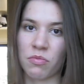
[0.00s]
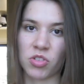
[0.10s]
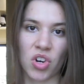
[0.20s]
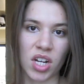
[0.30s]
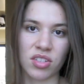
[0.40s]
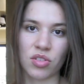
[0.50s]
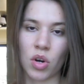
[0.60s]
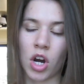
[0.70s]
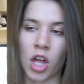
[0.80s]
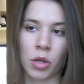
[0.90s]

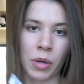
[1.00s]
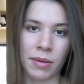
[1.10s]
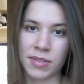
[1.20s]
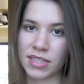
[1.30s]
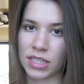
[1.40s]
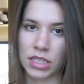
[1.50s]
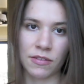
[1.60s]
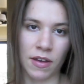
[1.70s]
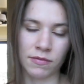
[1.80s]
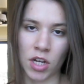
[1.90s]
drugstore all the way up to
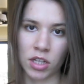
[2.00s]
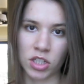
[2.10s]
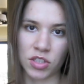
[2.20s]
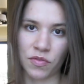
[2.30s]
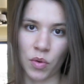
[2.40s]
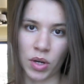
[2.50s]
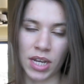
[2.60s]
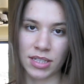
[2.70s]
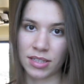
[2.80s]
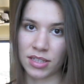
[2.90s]
$65 for
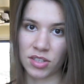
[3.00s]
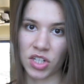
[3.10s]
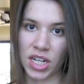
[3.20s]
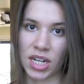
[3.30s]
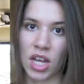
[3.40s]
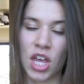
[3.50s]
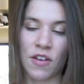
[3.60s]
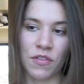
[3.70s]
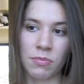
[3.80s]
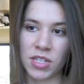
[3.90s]
a sunscreen
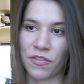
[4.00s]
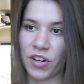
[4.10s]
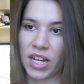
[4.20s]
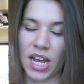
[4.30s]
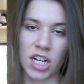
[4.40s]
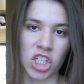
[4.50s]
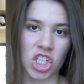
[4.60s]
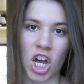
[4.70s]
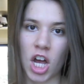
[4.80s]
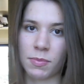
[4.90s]
from different kind of
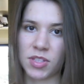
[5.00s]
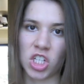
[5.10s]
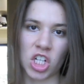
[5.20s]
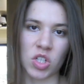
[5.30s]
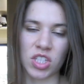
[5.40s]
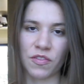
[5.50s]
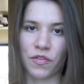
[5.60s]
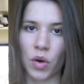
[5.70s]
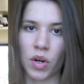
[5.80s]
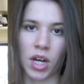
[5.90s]
shops,
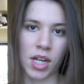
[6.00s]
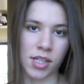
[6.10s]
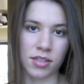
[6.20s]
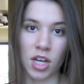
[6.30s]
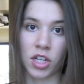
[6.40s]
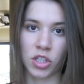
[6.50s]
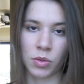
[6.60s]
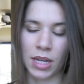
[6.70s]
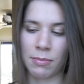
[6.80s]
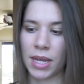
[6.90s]
Sephora, Ulta, you
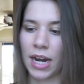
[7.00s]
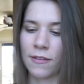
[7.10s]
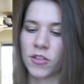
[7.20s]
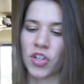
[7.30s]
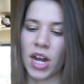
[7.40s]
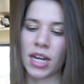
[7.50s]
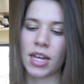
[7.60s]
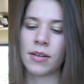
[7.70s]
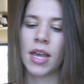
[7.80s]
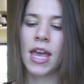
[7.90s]
name it, I've tried
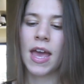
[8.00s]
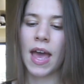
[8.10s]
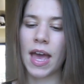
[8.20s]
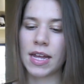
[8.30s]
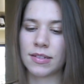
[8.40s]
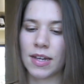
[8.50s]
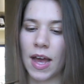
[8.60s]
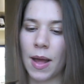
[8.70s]
it. And